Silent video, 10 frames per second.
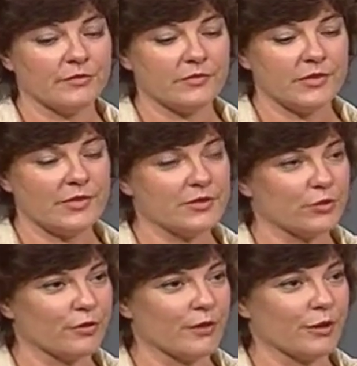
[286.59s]
did this
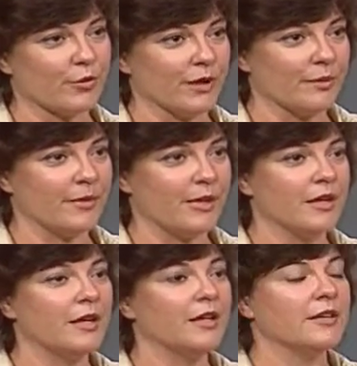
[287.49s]
sort of on a whim and
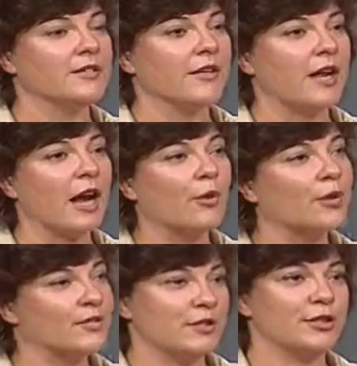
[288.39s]
said, I want
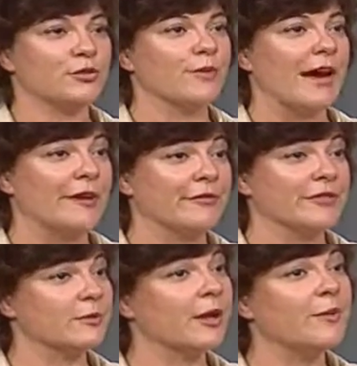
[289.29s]
to see a giraffe
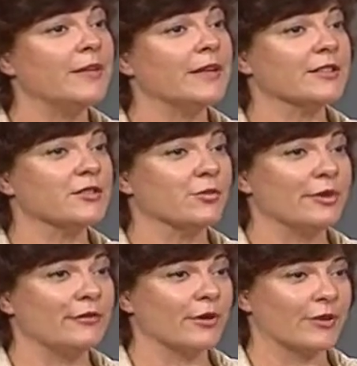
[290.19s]
sometime in the next
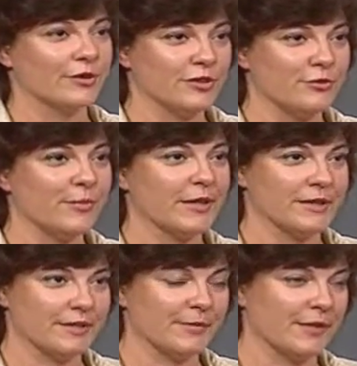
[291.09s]
24 hours. She's
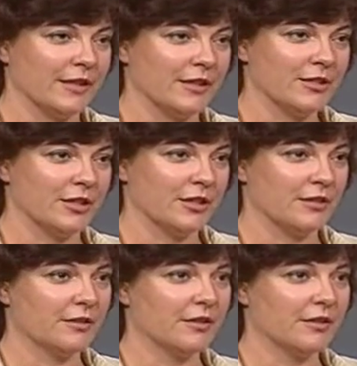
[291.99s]
picking something that she didn't